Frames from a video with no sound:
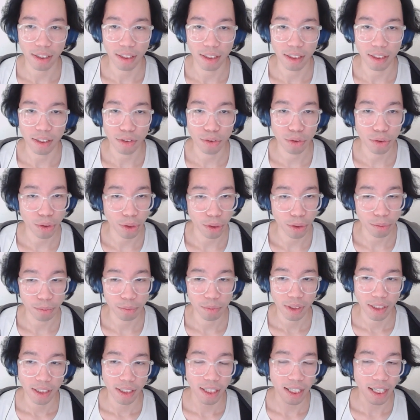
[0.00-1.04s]
So
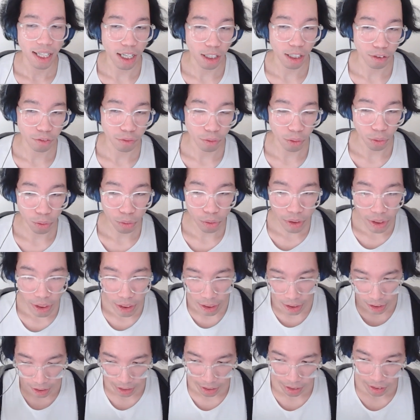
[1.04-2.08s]
out of all
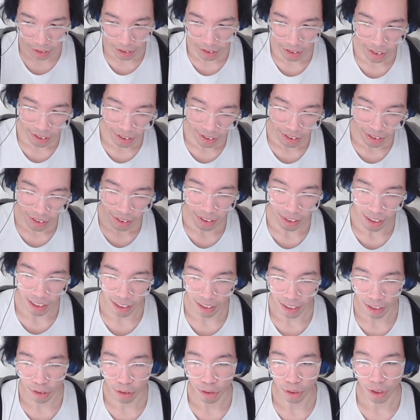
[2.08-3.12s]
the, I
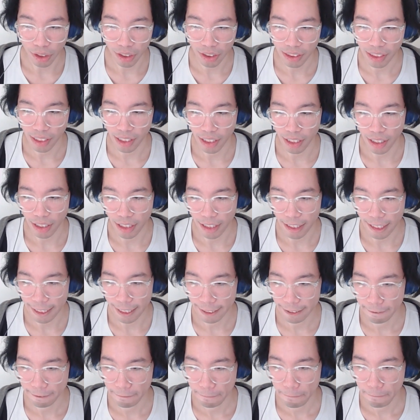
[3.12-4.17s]
guess you can say,
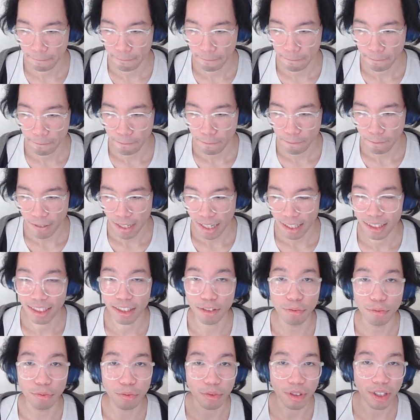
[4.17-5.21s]

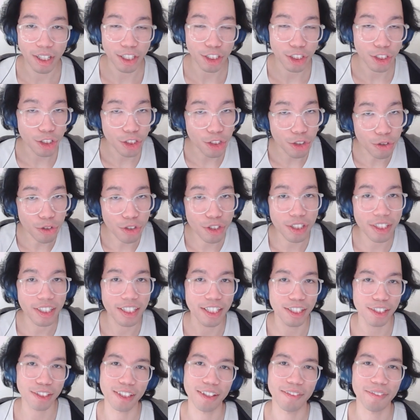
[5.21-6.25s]
a huge
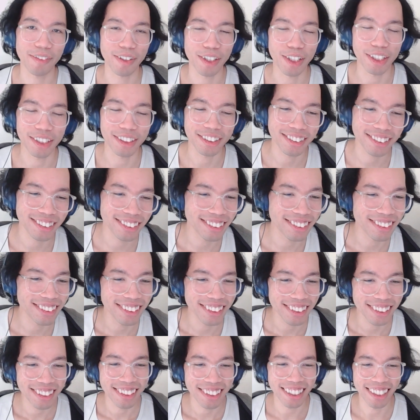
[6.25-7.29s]
list I've got,
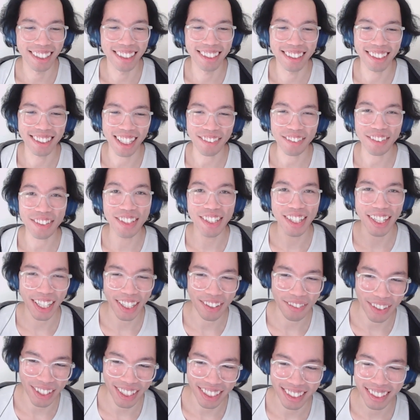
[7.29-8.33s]
after
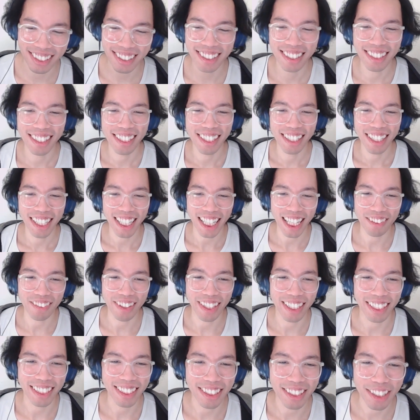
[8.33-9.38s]
9 months, I've
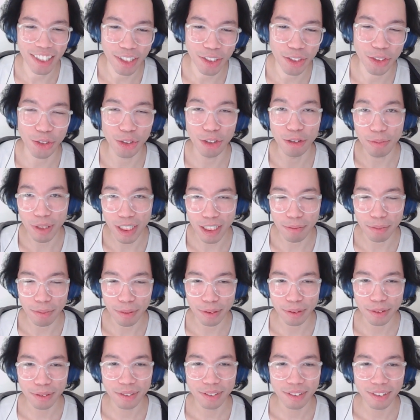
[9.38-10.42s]
had 2
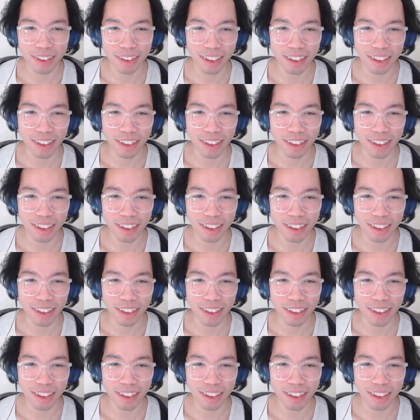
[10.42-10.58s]
people.